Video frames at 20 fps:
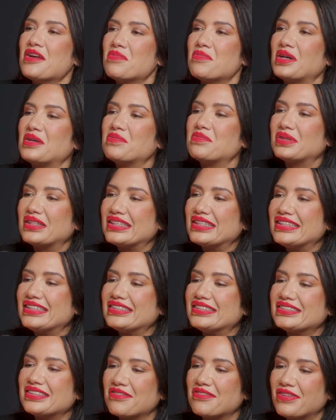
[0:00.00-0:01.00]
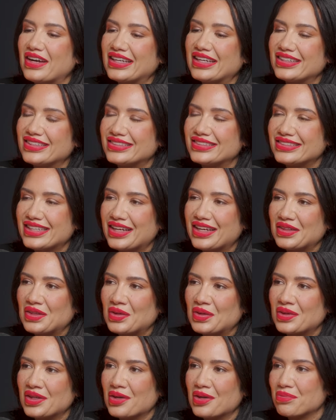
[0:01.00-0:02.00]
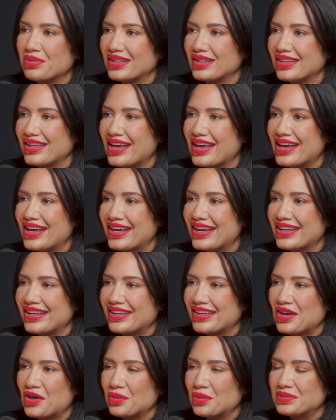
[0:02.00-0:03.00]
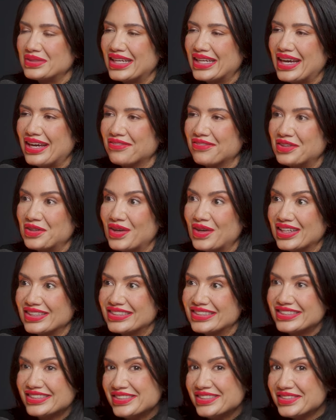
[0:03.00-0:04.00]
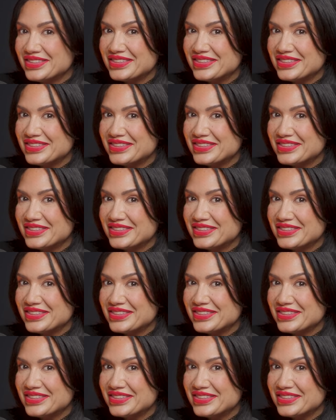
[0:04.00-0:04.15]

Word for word: but please find us, download, apply, and I hope to have you on soon.